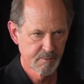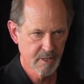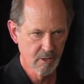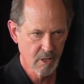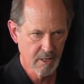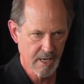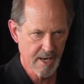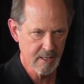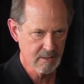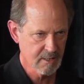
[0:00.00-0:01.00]
We can call it
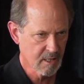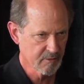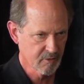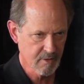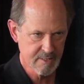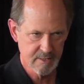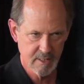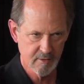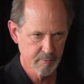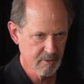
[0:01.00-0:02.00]
higher self, Christ
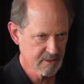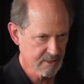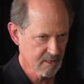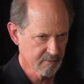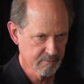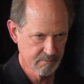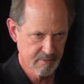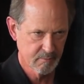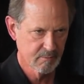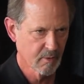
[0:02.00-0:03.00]
self, Buddha self,
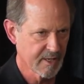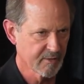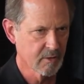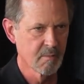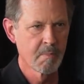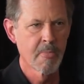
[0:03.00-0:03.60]
whatever.